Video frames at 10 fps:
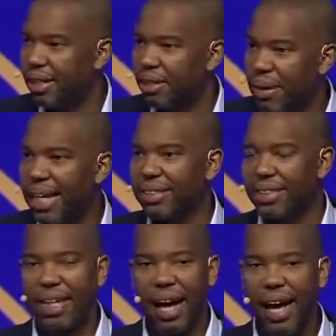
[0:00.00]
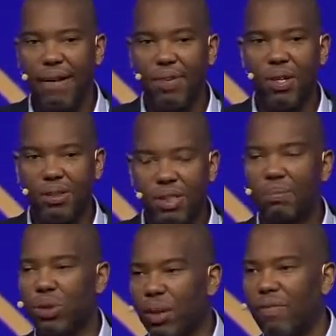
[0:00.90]
You actually have, some
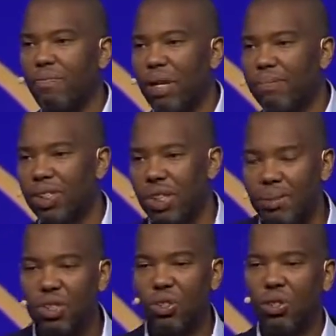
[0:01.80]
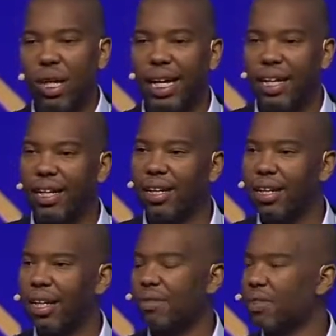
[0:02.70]
sort of membership. It's your end
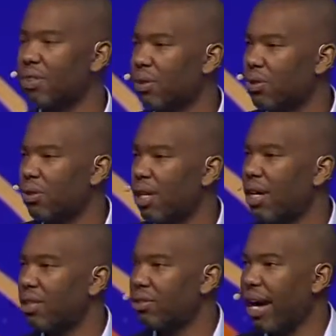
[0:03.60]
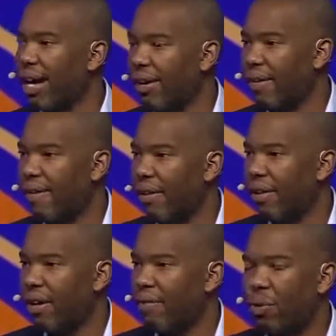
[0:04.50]
of the social contract.
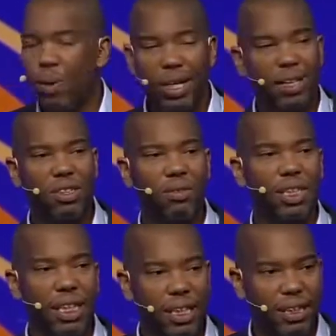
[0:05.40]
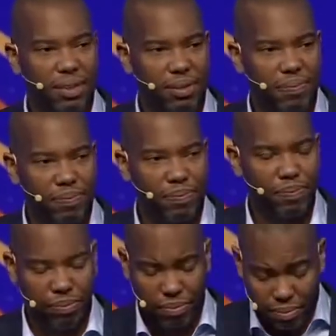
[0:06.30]
For 100 years,
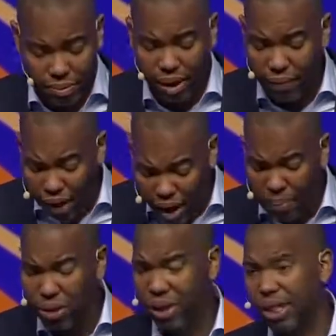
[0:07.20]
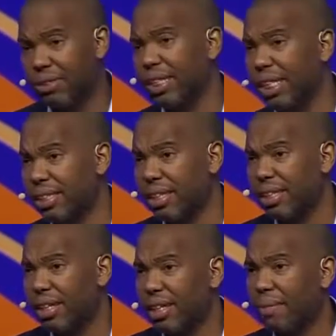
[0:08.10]
for almost 100 years,
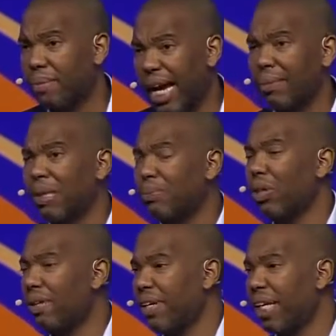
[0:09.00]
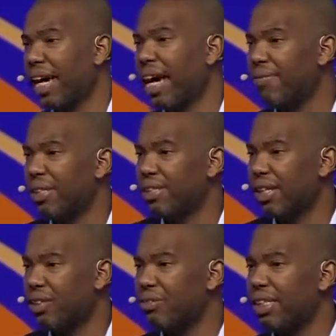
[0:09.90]
Black people living in half this
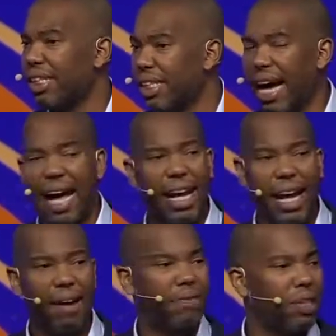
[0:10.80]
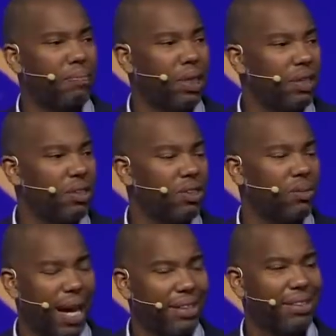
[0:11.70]
country did not have the ability to
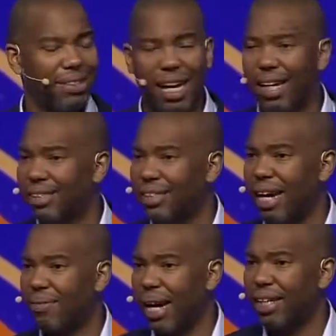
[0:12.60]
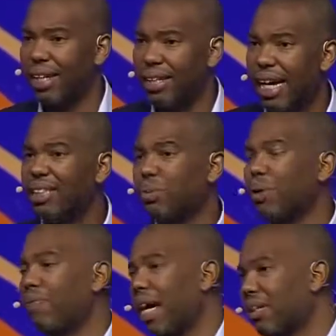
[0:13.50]
exercise that right. That's what
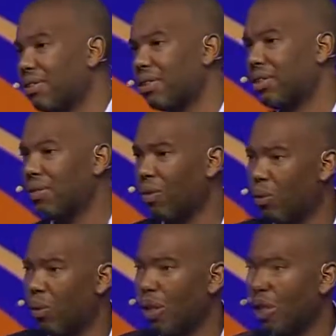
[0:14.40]
followed the Civil War.